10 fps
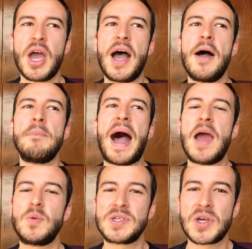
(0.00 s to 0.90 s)

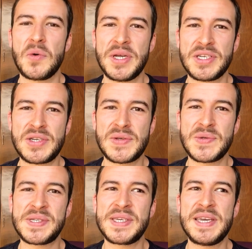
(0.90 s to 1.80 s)
I was going to
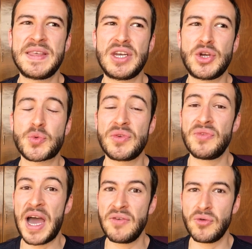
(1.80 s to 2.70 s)
see the new
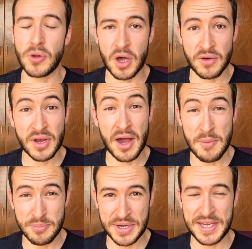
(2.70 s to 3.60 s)
revival of
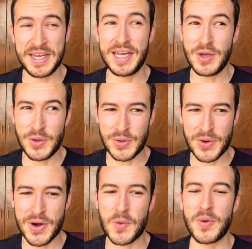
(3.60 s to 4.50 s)
Company in New
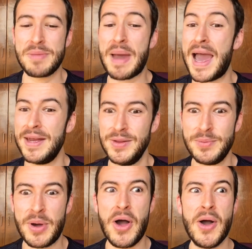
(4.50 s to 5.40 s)
York with Patti
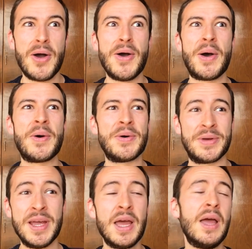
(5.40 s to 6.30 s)

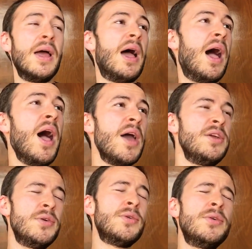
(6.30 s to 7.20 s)
LuPone, A
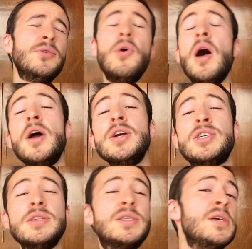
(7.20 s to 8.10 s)
New
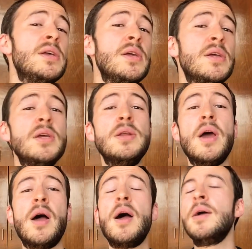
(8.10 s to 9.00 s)

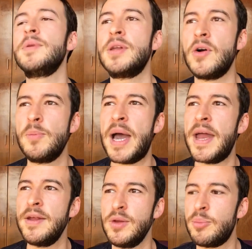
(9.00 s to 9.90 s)
Argentina. You know,
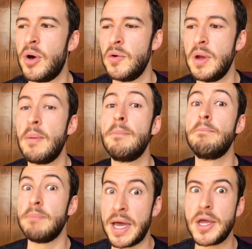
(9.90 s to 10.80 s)
Patti LuPone,
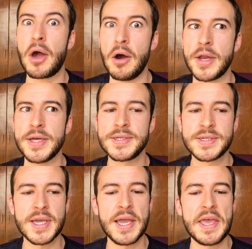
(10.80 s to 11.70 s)
my goddess.